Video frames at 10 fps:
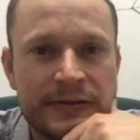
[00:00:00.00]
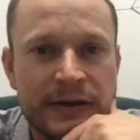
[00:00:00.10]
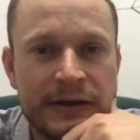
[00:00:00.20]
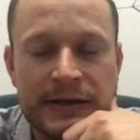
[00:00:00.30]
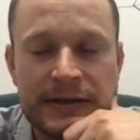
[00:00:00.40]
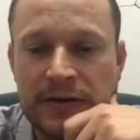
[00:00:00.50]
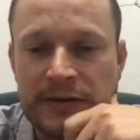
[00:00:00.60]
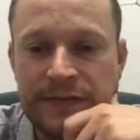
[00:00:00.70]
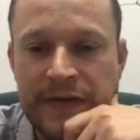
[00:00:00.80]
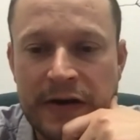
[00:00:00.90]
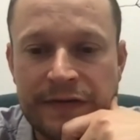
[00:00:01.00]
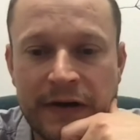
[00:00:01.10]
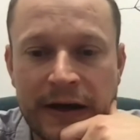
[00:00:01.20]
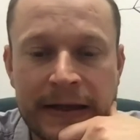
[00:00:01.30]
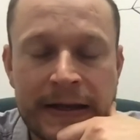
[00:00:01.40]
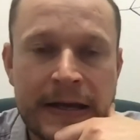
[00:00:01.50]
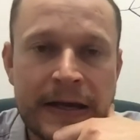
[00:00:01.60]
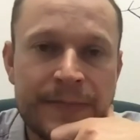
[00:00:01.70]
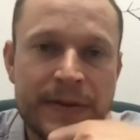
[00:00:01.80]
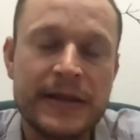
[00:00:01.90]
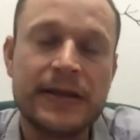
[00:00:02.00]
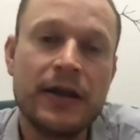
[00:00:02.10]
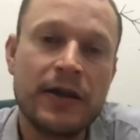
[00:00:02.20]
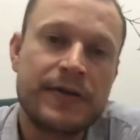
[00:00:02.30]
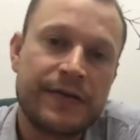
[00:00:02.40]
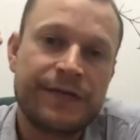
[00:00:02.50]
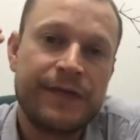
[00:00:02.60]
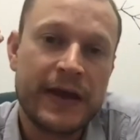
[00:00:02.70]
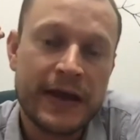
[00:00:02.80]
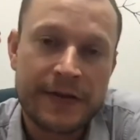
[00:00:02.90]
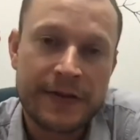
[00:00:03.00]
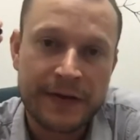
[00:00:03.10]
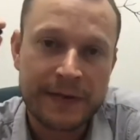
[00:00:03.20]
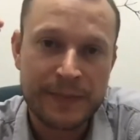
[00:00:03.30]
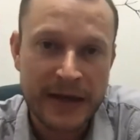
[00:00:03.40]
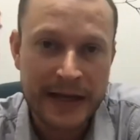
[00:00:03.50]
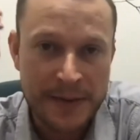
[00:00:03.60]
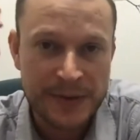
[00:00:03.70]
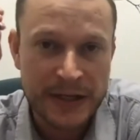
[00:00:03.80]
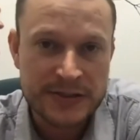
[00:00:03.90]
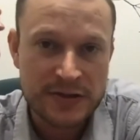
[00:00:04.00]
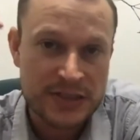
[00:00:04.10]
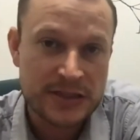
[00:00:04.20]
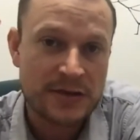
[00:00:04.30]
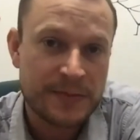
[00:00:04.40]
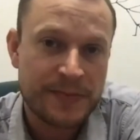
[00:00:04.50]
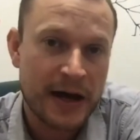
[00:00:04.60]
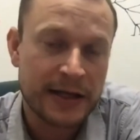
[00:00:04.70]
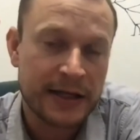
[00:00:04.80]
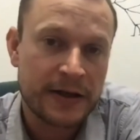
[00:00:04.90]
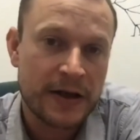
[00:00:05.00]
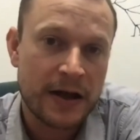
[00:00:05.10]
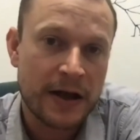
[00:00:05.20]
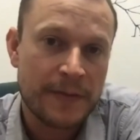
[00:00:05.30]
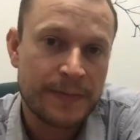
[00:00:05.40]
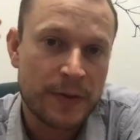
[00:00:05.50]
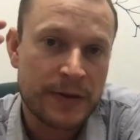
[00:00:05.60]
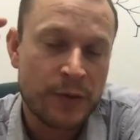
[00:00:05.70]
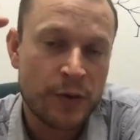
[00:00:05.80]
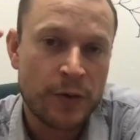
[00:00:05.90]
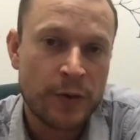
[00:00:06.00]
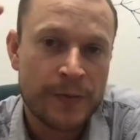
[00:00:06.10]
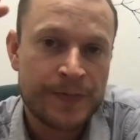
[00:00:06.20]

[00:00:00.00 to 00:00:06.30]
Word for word: uh, it's hard to verify, but that a lot of the, the big companies are stockpiling uh, the more